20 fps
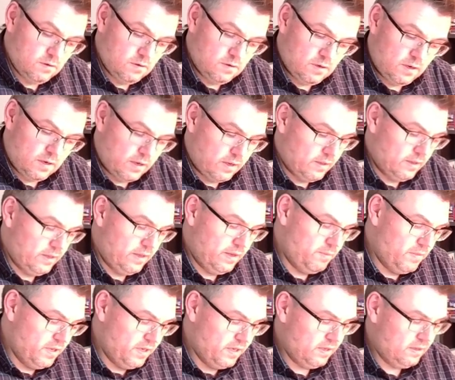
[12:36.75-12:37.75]

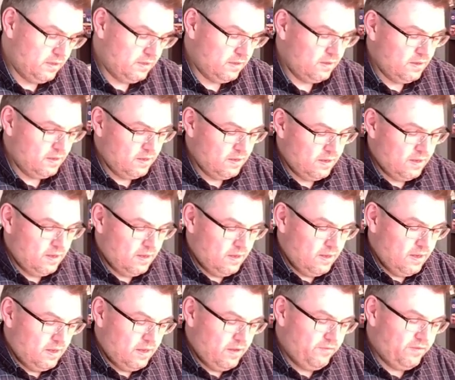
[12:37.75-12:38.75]
unlimited,
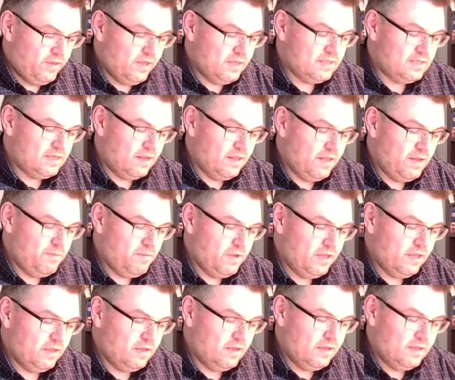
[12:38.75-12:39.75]
if this is
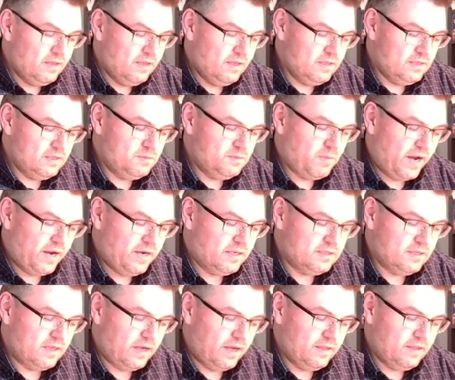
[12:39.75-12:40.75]
unlimited, this is minus
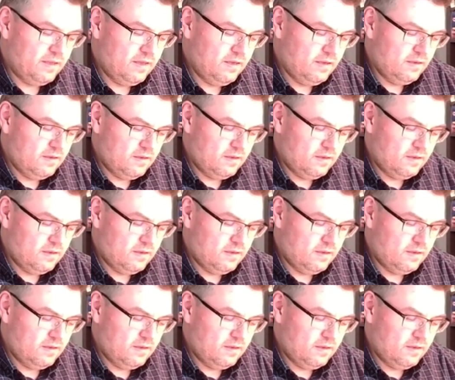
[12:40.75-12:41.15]
90.